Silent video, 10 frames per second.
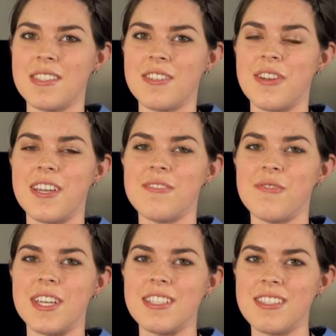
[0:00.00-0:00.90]
is a great
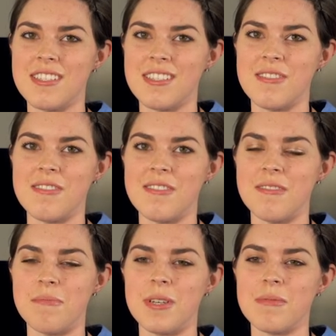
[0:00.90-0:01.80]
event
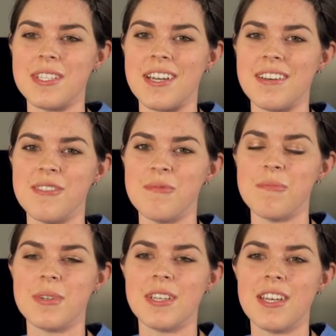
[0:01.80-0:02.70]
to be able to help
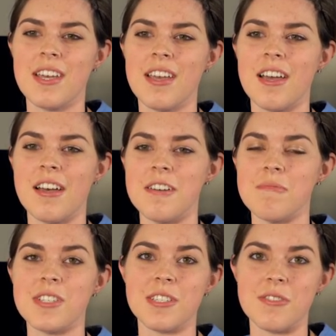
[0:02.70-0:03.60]

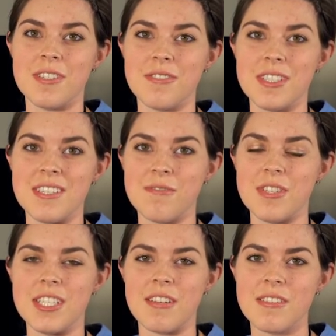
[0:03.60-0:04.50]
um, children receive
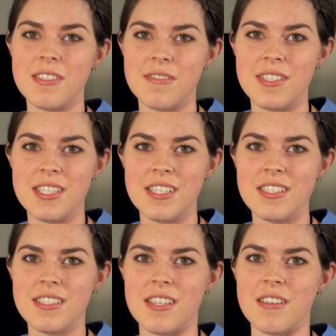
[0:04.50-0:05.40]
free dental
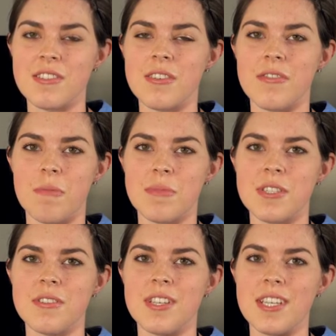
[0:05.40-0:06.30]
services and also have
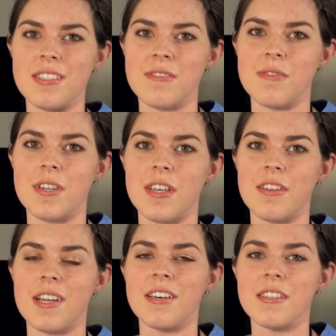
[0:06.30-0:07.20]
opportunities for
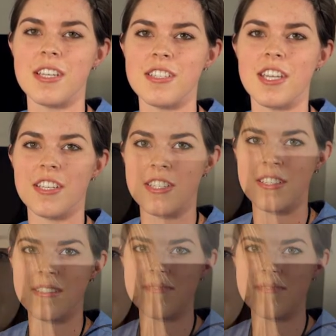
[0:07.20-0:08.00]
other health education.